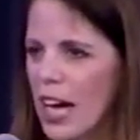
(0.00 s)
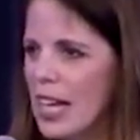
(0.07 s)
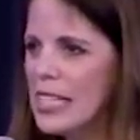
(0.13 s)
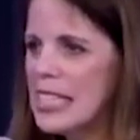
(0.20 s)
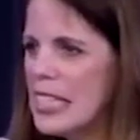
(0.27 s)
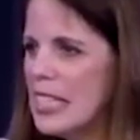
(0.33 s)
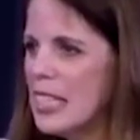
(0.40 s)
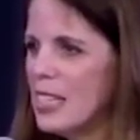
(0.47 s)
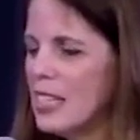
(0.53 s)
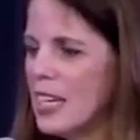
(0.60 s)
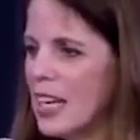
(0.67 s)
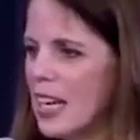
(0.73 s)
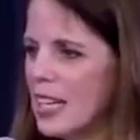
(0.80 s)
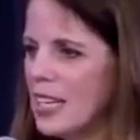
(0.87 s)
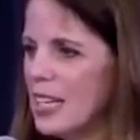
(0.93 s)
I did
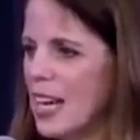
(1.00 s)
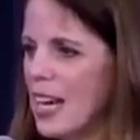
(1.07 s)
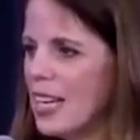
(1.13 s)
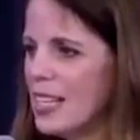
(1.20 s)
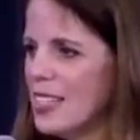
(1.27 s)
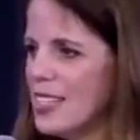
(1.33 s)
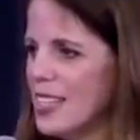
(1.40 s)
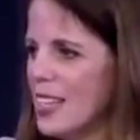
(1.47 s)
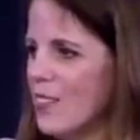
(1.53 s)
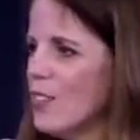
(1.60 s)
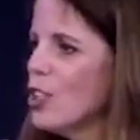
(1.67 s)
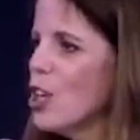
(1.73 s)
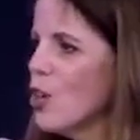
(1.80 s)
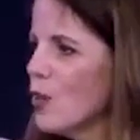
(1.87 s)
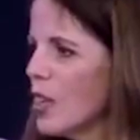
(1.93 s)
it, and
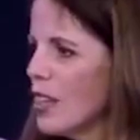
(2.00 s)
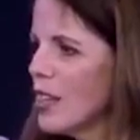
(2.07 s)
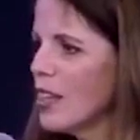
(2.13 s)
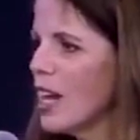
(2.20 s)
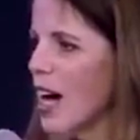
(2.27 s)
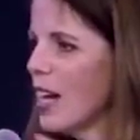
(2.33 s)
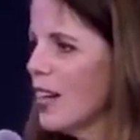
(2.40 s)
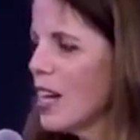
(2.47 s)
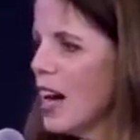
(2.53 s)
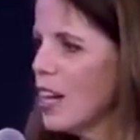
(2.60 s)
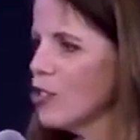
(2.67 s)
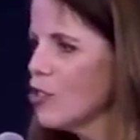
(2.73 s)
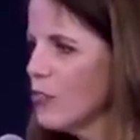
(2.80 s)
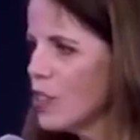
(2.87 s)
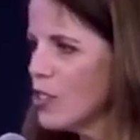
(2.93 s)
even knowing the kind of the
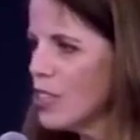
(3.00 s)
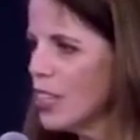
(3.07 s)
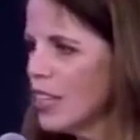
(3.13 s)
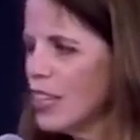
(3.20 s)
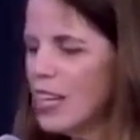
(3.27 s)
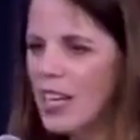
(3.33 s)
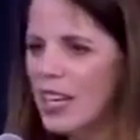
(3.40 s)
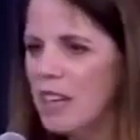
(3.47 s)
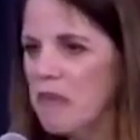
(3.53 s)
controversy,